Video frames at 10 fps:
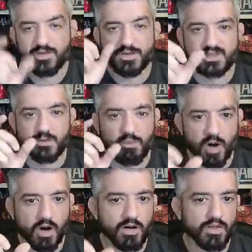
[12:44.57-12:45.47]
there is a
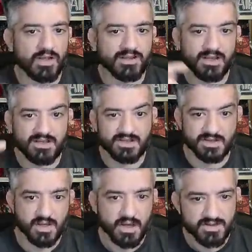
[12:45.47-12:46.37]
bar that
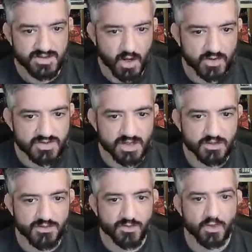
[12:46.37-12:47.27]
it's
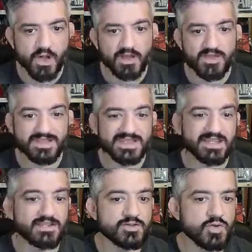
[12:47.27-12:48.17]
charging through the
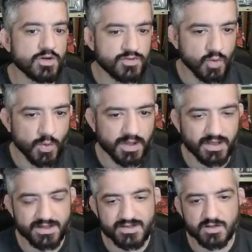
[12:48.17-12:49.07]
skills you are
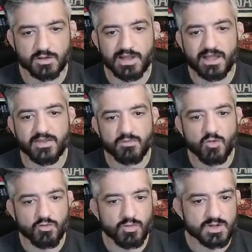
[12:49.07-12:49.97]
doing it's not like the
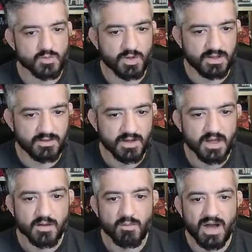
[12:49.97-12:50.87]
movement speed
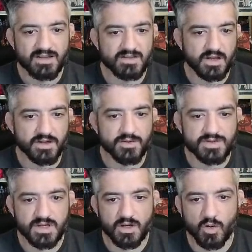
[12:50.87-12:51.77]
mighty
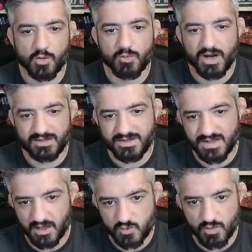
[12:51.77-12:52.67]
energy or mighty
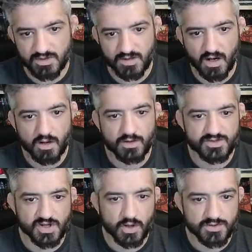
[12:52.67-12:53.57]
judgment are
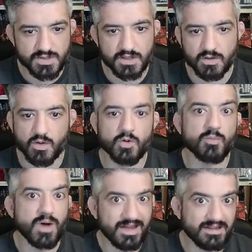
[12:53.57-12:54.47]
charging or
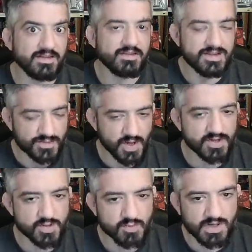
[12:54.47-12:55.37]
mighty
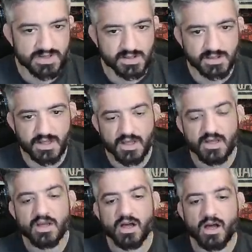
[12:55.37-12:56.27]
destruction basically
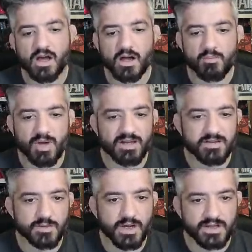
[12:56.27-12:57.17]
uh,
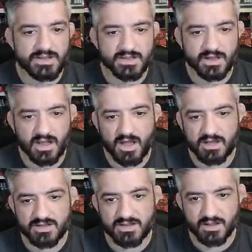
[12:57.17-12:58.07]
Mighty Rage
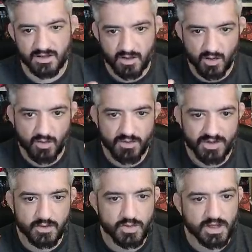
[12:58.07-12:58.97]
has, uh, you know,
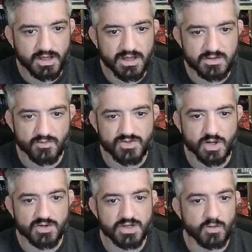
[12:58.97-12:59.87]
the uniqueness of
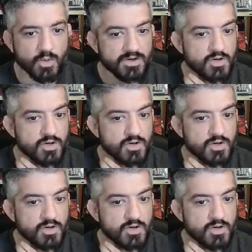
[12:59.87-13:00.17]
charging when